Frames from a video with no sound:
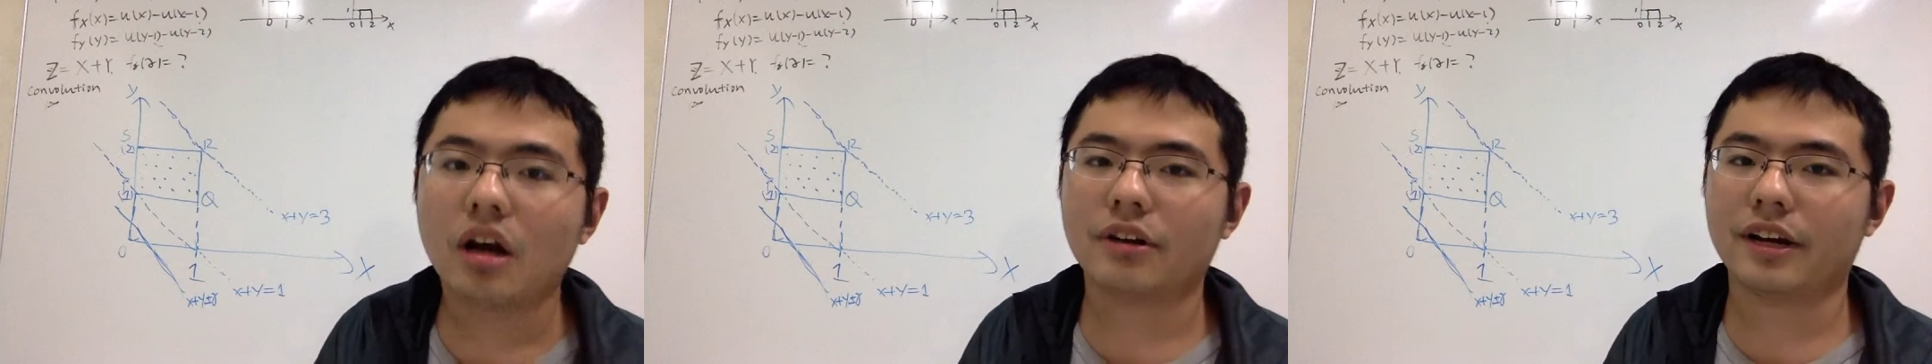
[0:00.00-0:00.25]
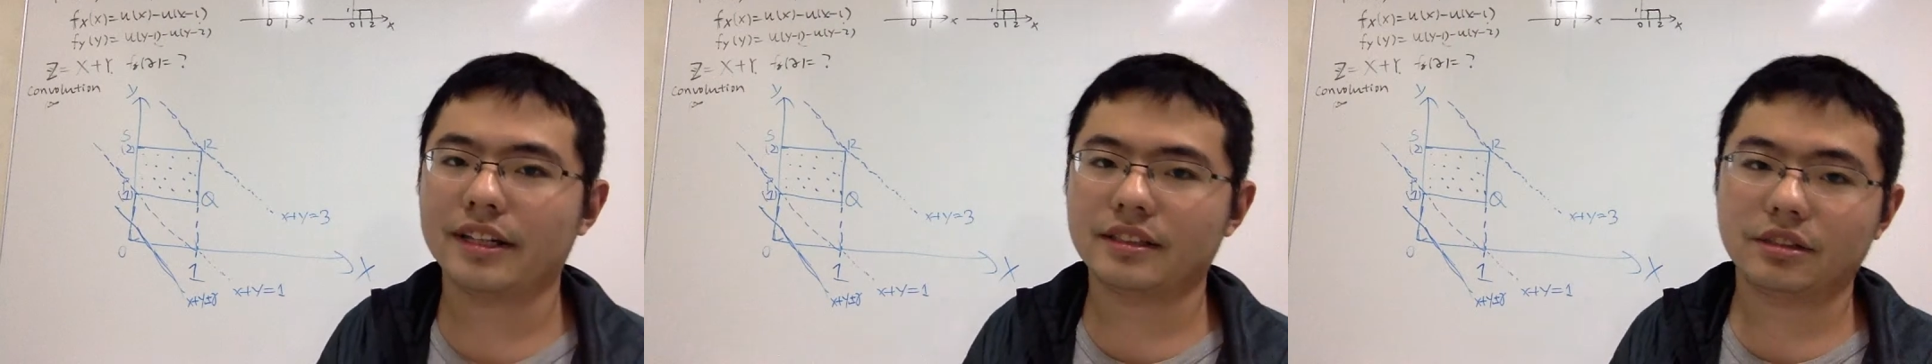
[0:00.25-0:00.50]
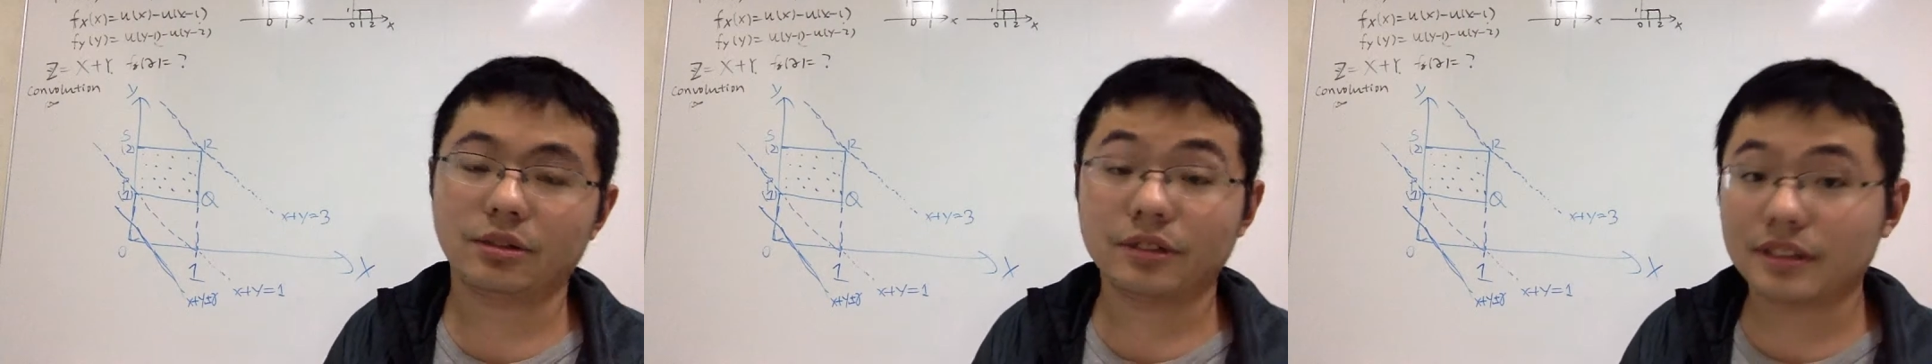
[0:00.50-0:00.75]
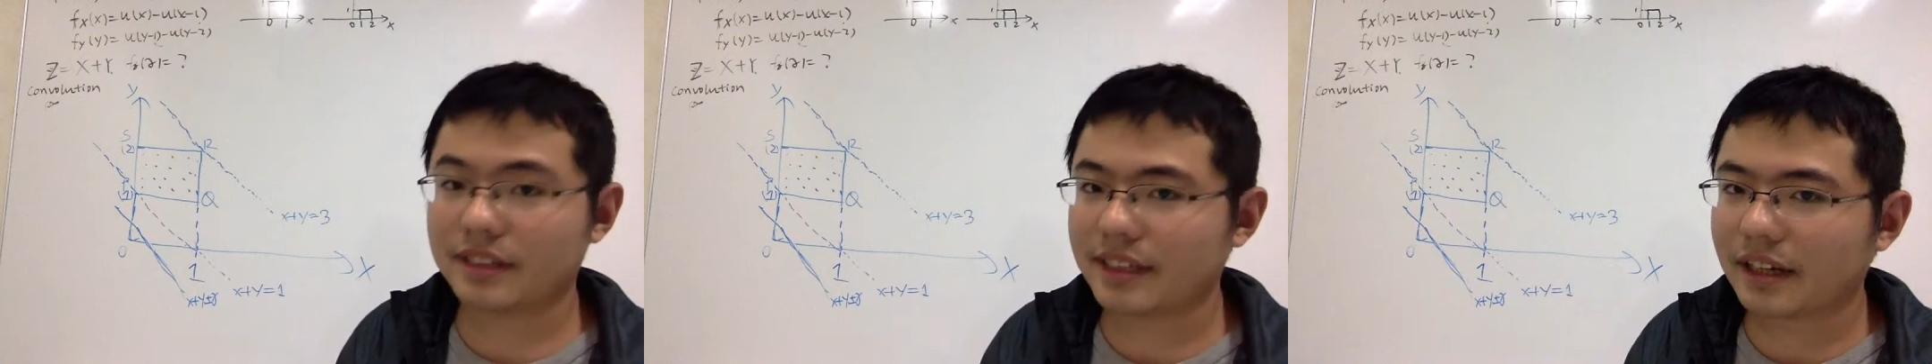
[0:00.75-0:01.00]
Okay, so
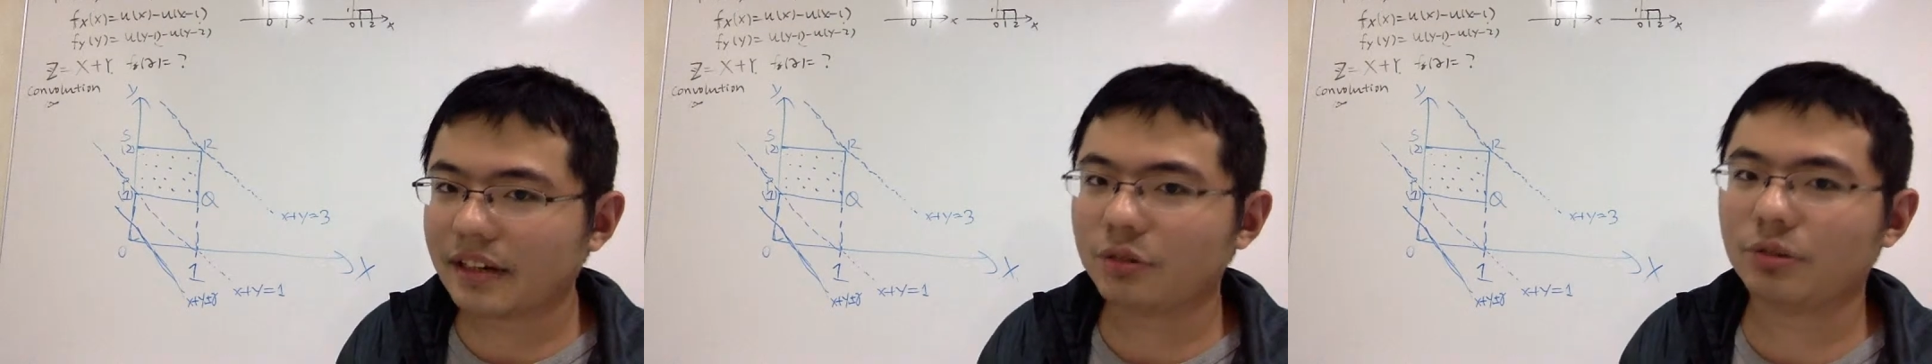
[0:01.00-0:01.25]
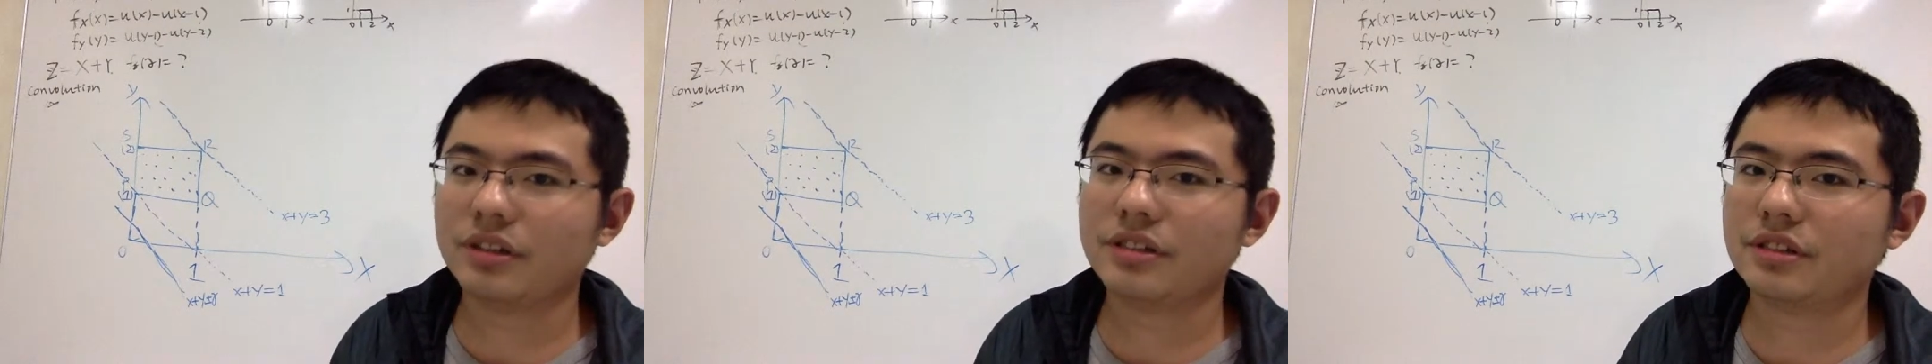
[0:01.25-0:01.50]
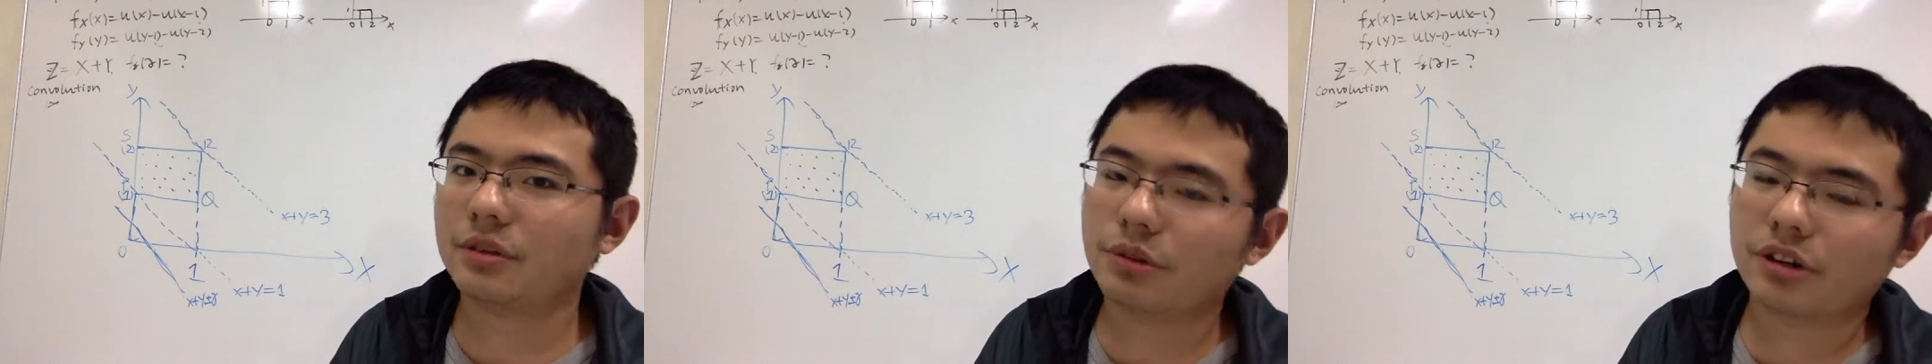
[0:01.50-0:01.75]
in the second question,